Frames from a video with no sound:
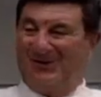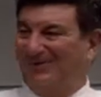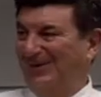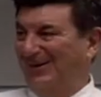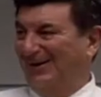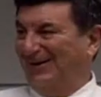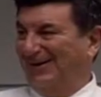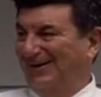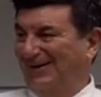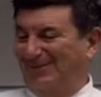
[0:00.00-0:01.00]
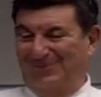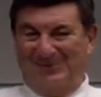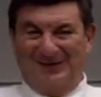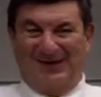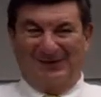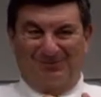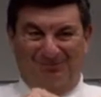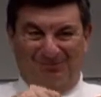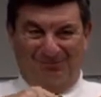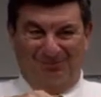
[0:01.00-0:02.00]
Um, uh, size
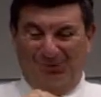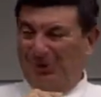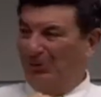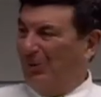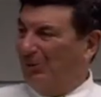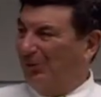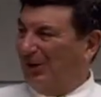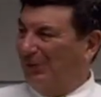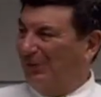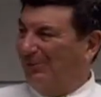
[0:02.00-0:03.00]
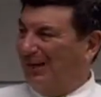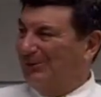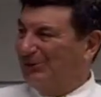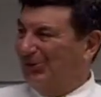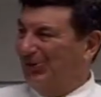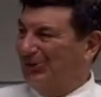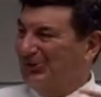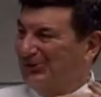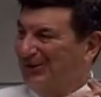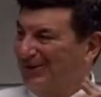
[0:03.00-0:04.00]
pretty women running around baby
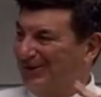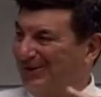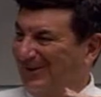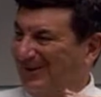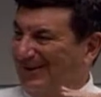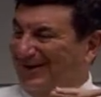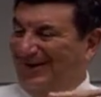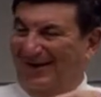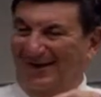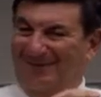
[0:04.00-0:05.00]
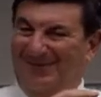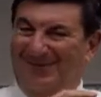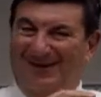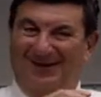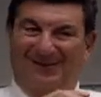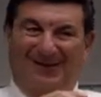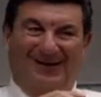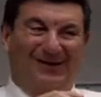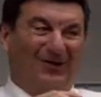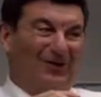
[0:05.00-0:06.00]
strollers and um, um, um,
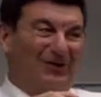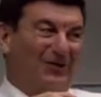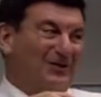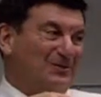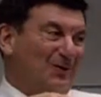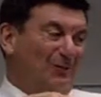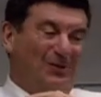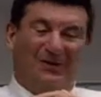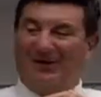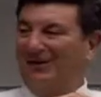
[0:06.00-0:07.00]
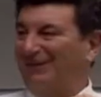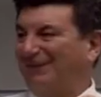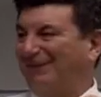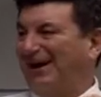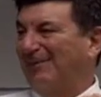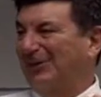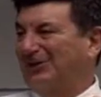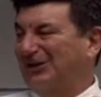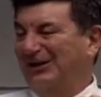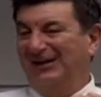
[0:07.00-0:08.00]
and all the good things that went with it.
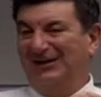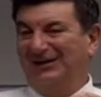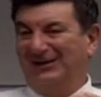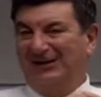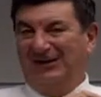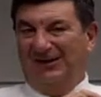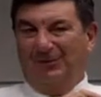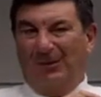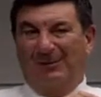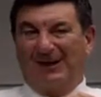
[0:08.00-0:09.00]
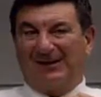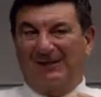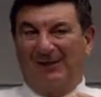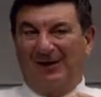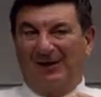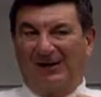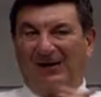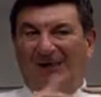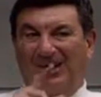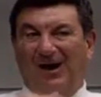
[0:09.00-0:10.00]
Families and kids went back to the mayor, and he
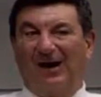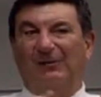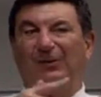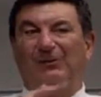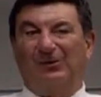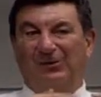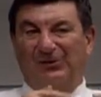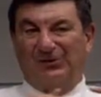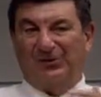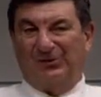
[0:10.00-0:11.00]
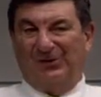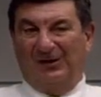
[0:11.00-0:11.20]
got behind rebuilding the zoo.